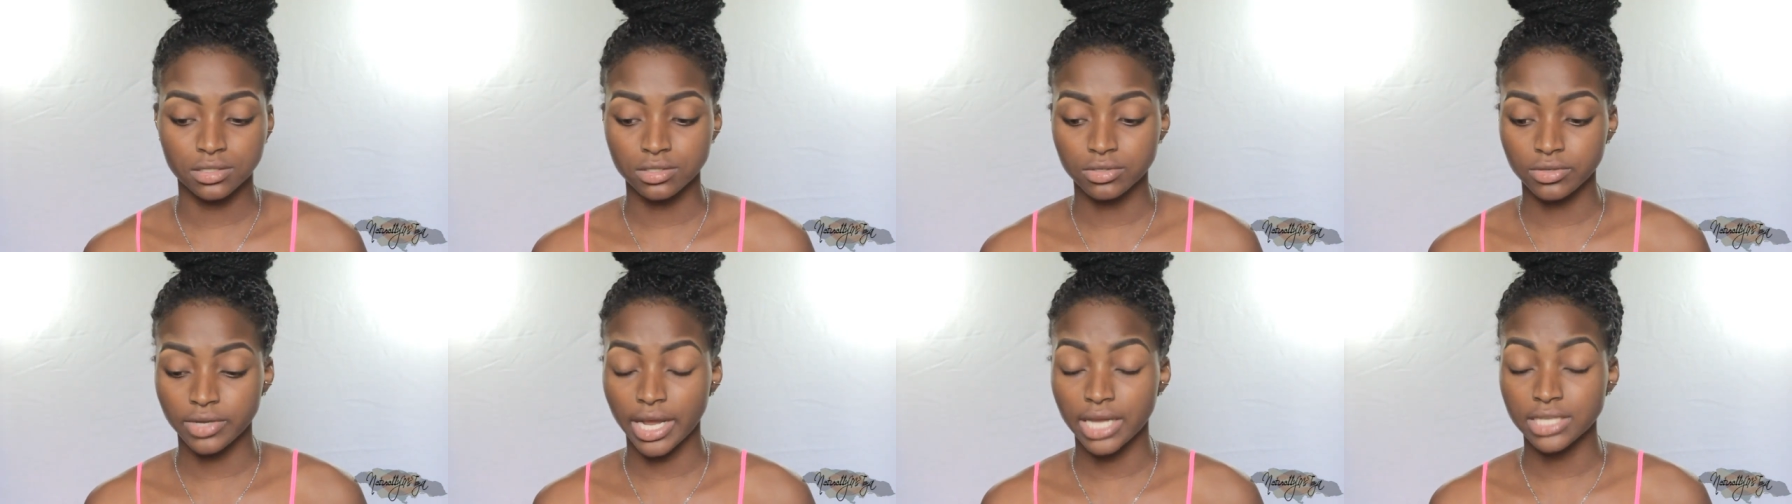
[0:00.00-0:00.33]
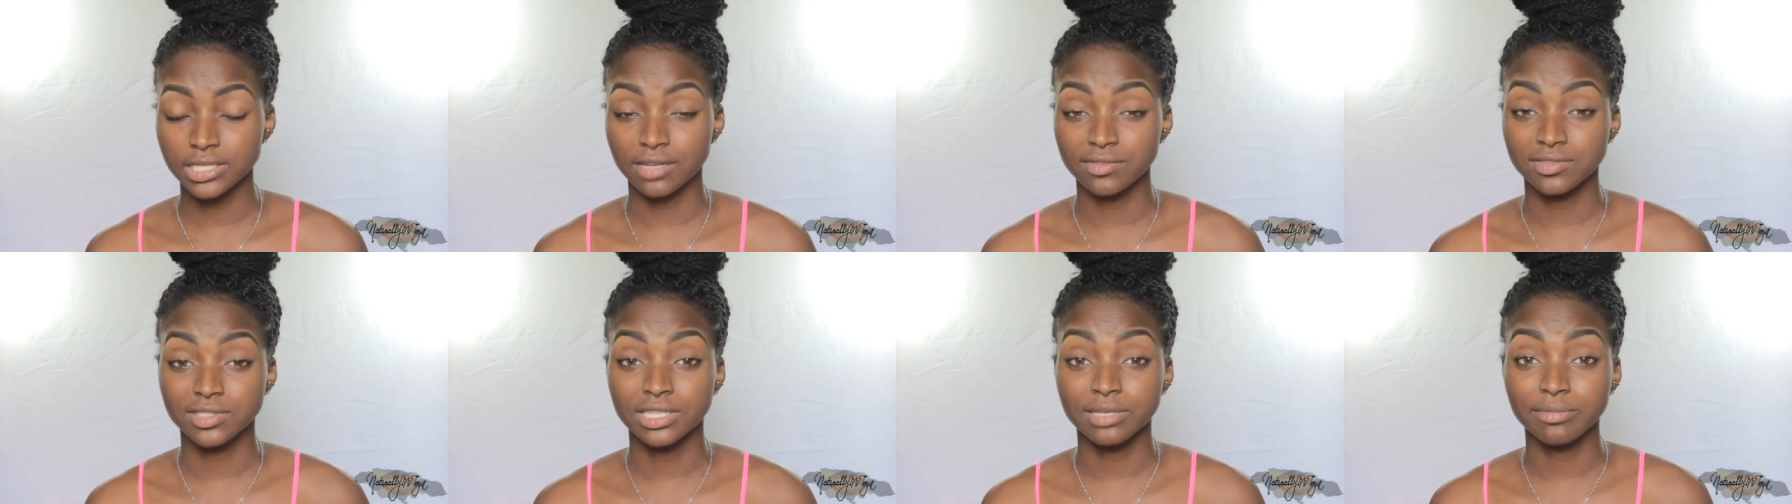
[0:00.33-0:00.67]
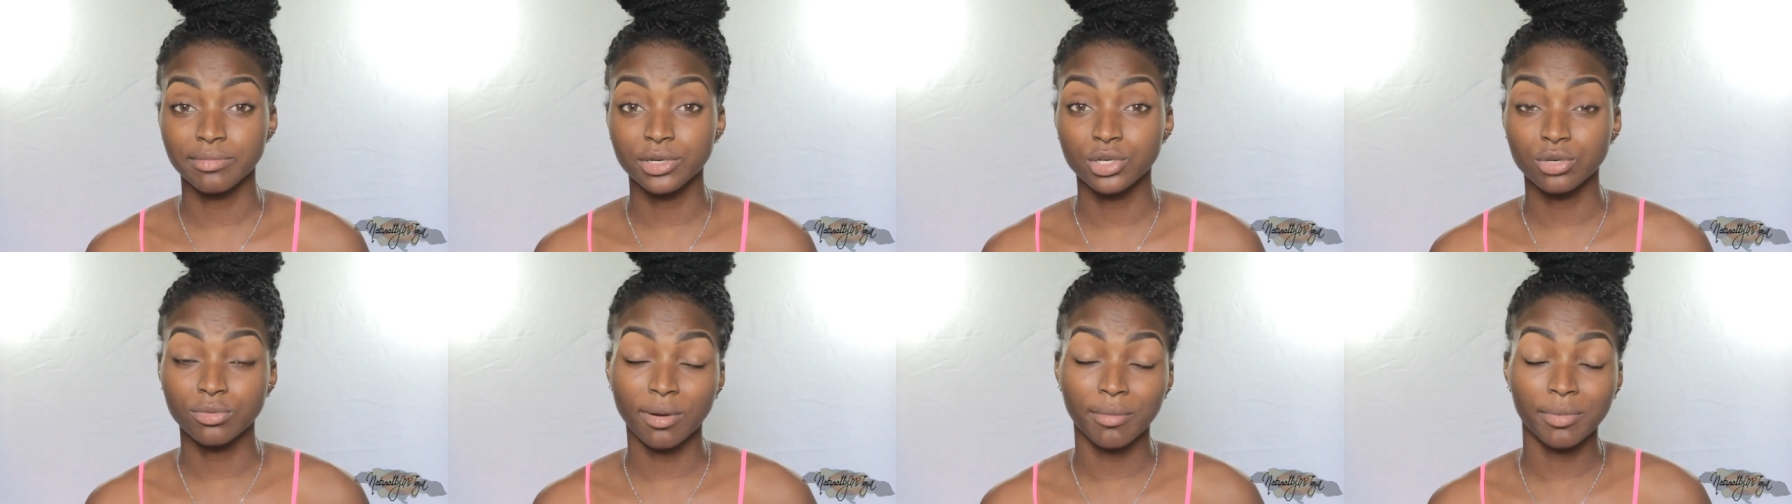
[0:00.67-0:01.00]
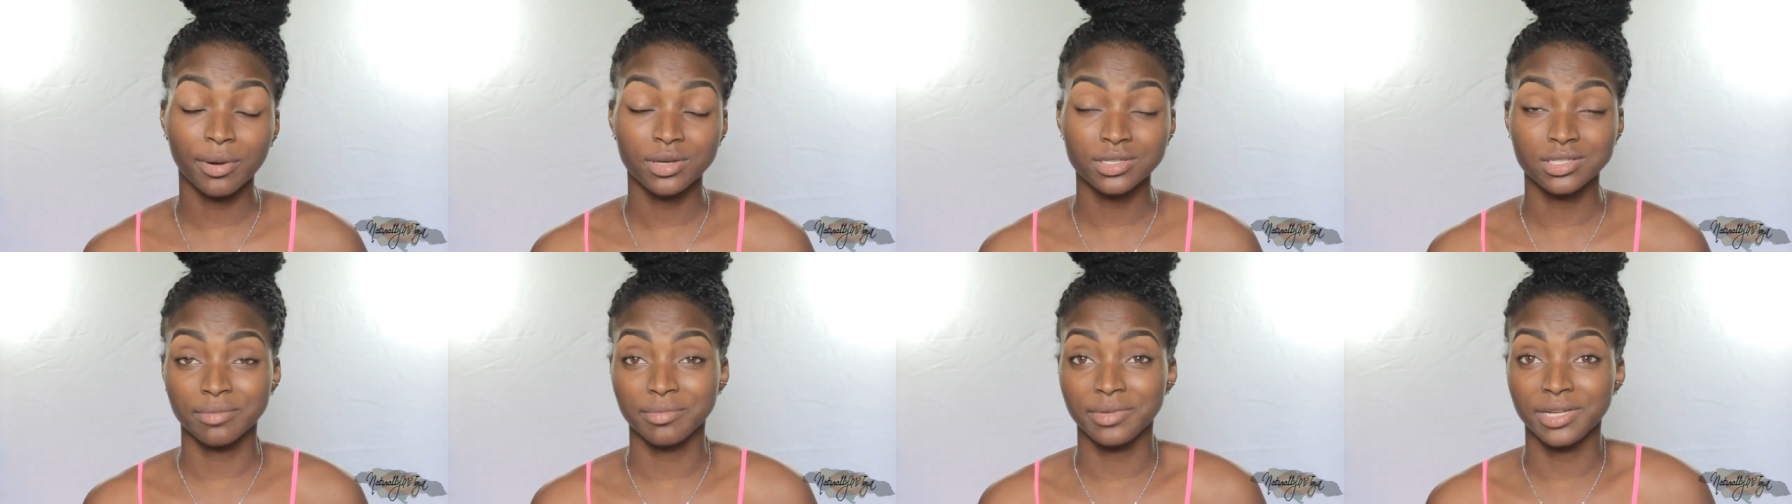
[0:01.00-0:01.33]
you guys have seen me do my
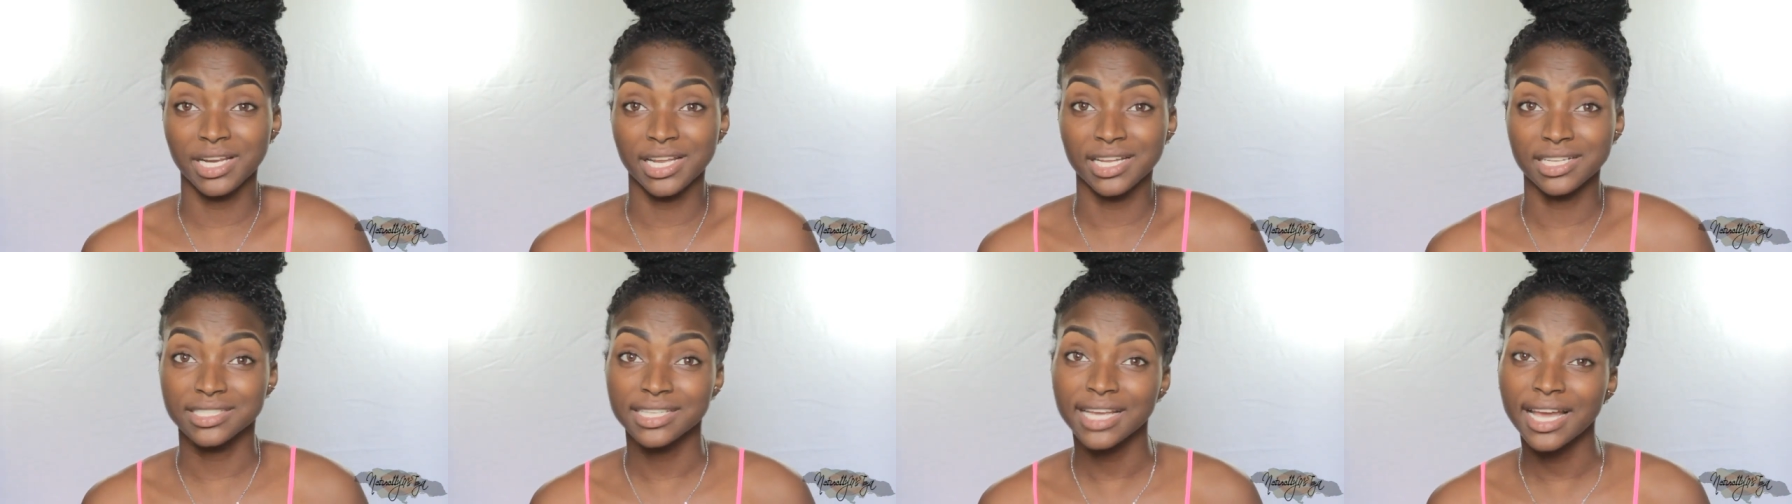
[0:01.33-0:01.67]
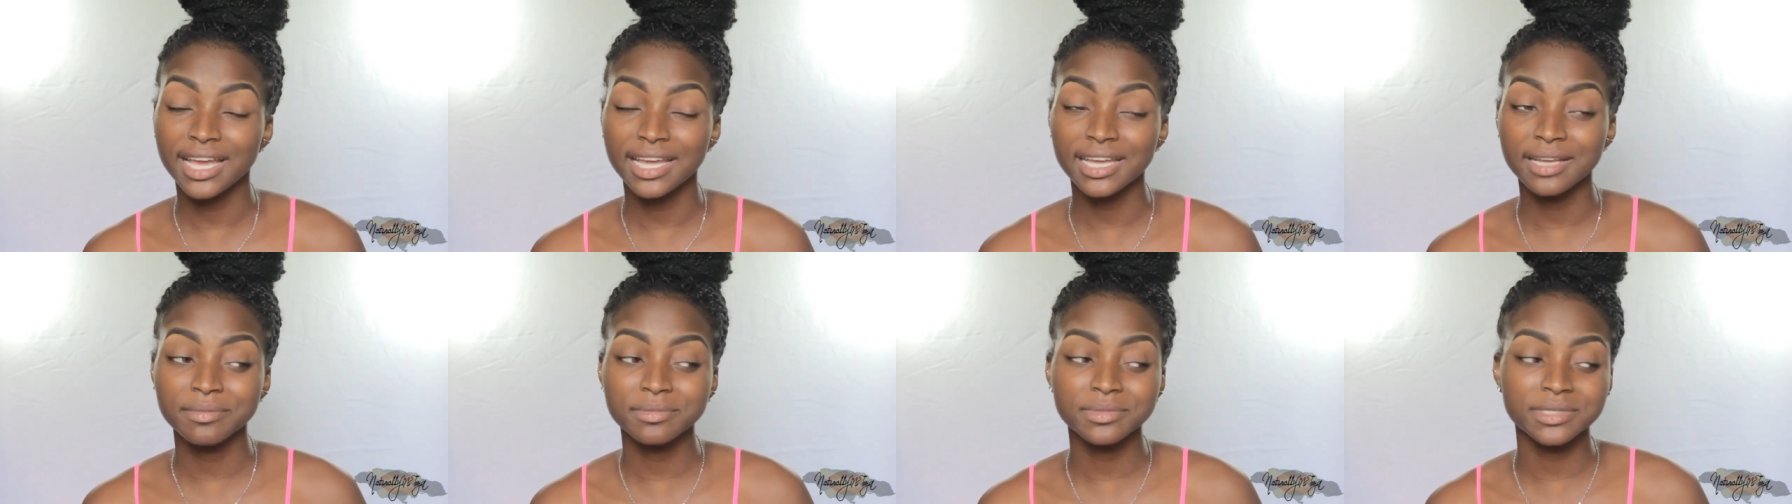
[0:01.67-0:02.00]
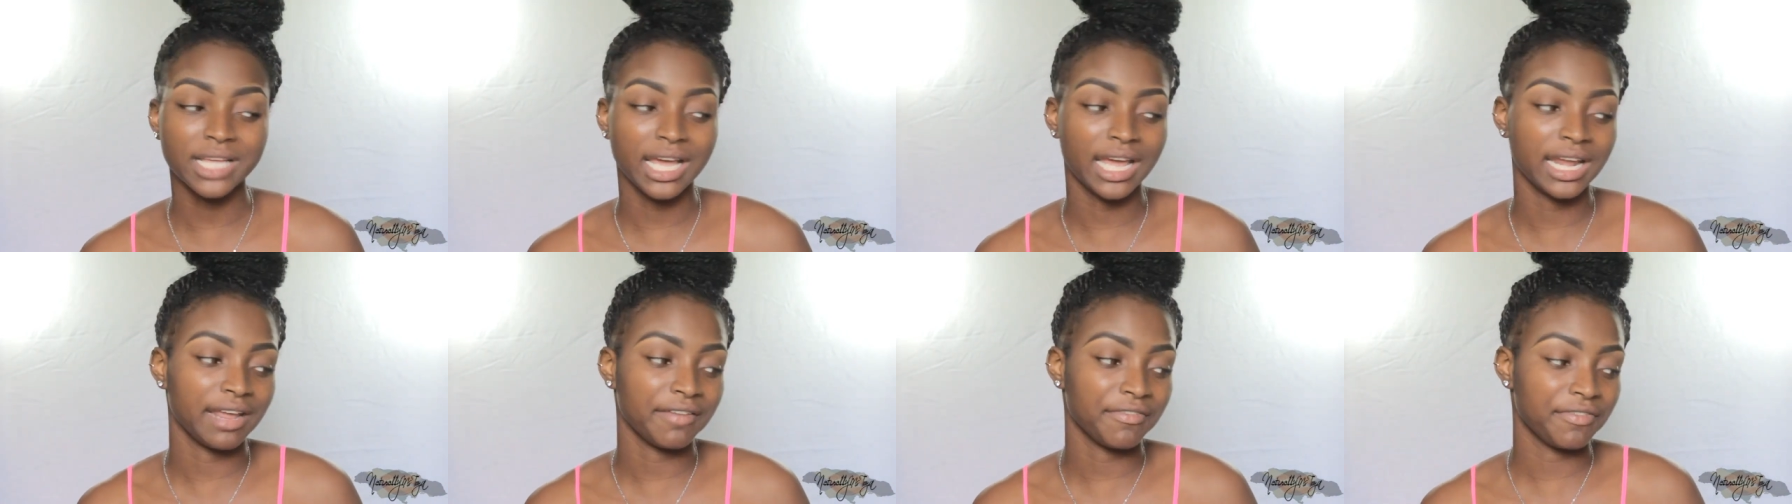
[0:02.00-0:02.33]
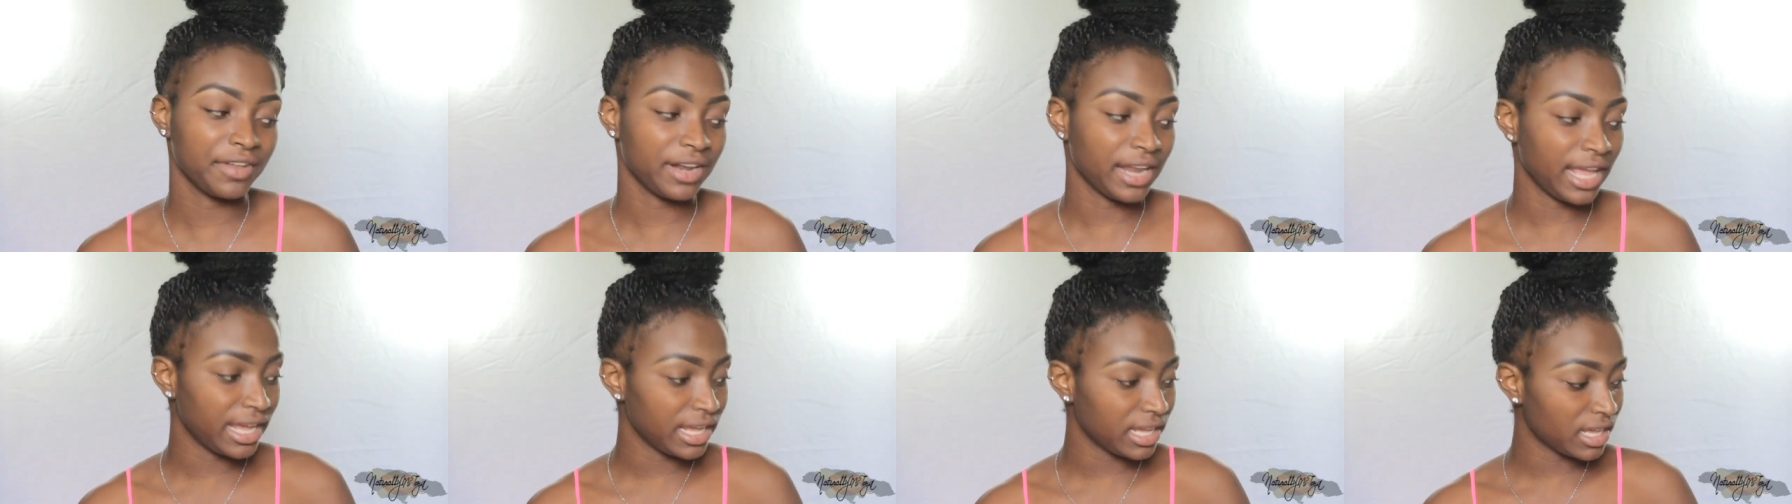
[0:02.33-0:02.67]
brows a million times and I
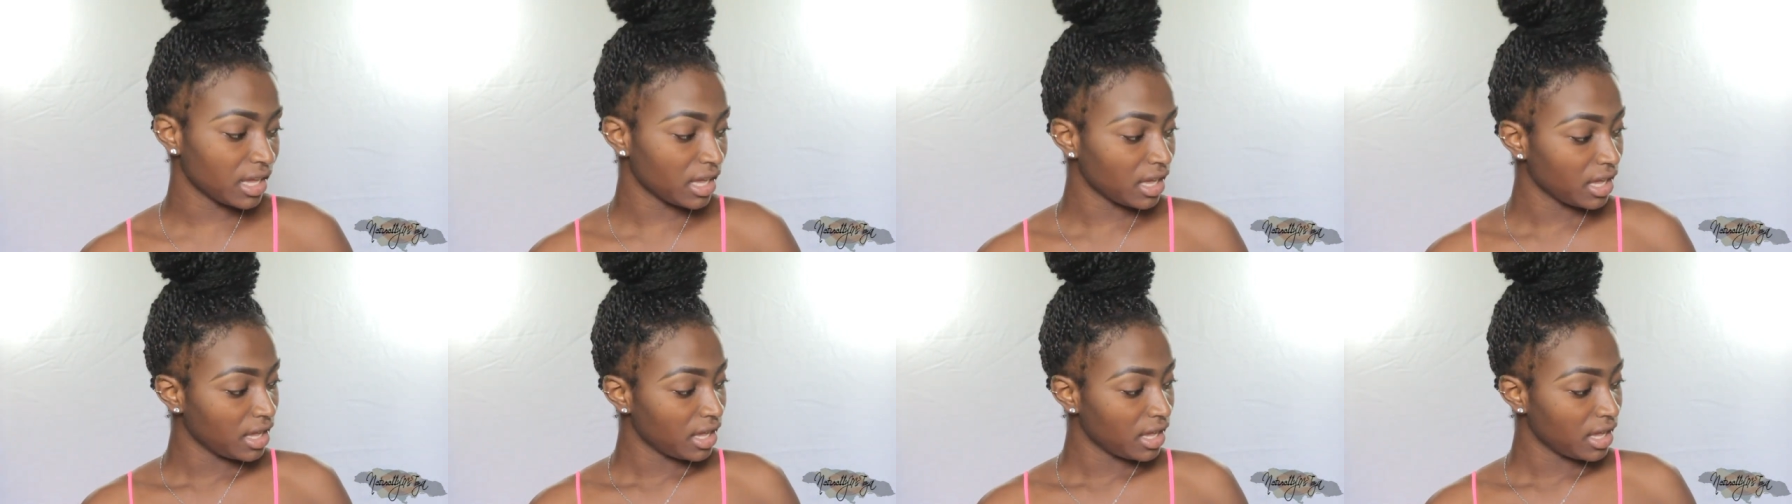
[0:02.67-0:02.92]
feel like